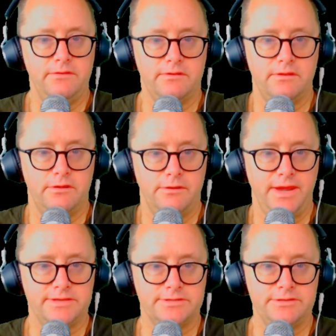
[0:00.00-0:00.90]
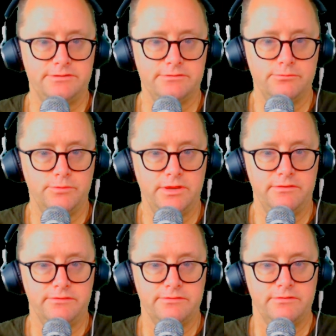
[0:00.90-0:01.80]
has to do
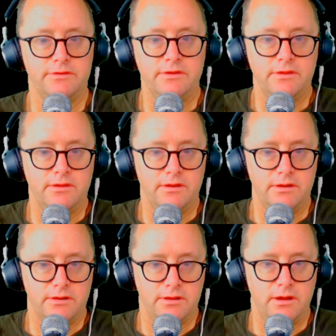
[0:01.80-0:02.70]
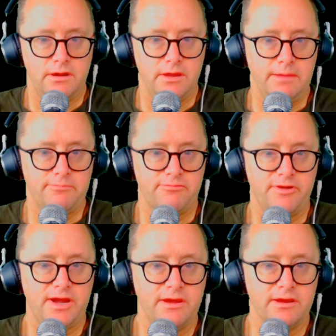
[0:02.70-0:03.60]
with a
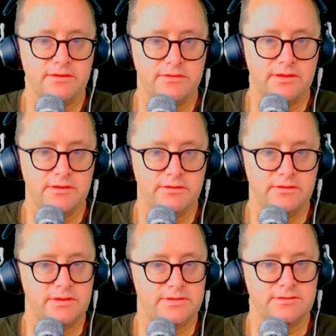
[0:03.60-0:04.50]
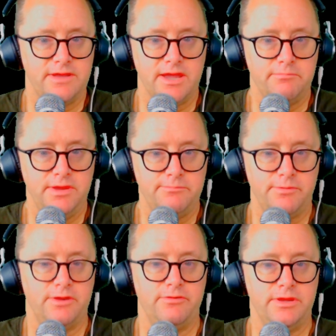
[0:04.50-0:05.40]
product that is like meat
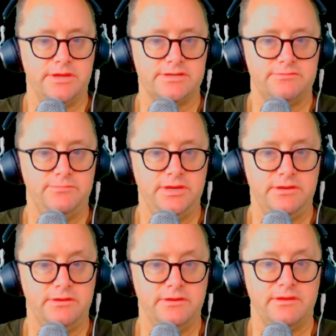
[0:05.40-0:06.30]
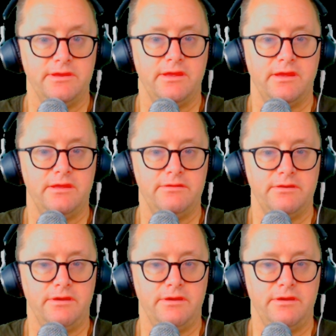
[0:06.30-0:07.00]
but really isn't meat, and